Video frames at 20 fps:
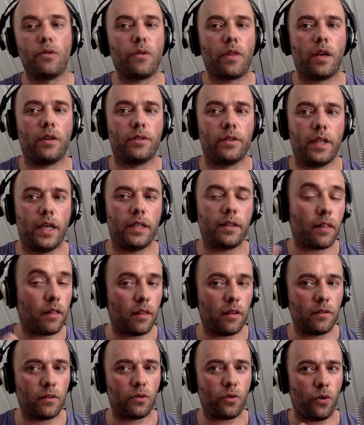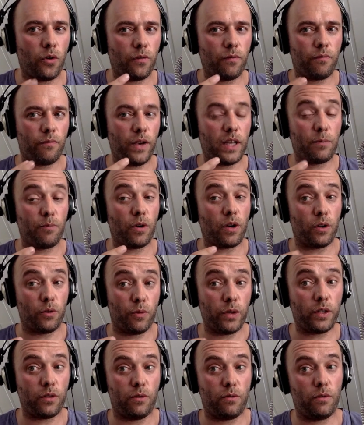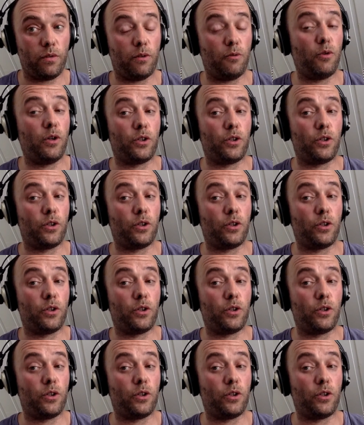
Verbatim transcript: 2008 sort of facebook and twitter were,